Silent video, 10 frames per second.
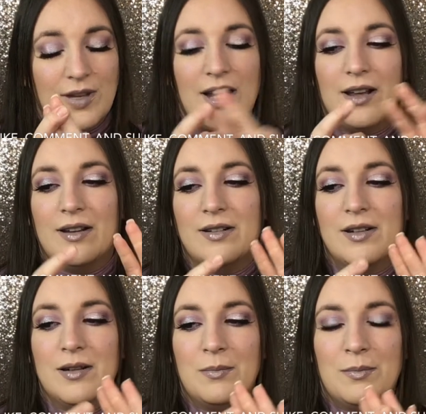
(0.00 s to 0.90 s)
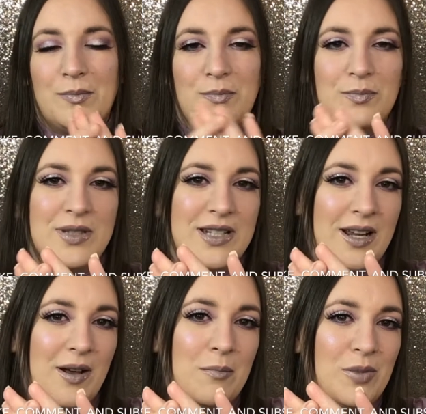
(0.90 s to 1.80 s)
And stay
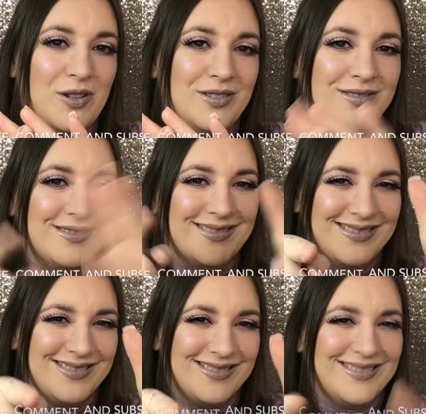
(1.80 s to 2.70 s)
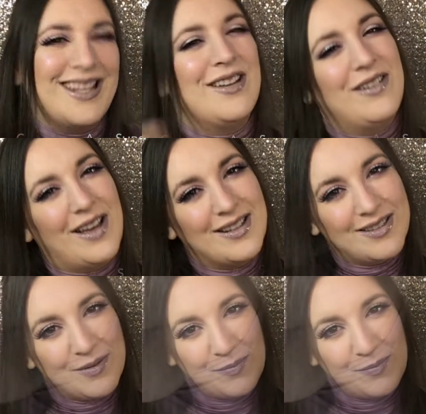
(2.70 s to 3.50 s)
humble. Thank you guys.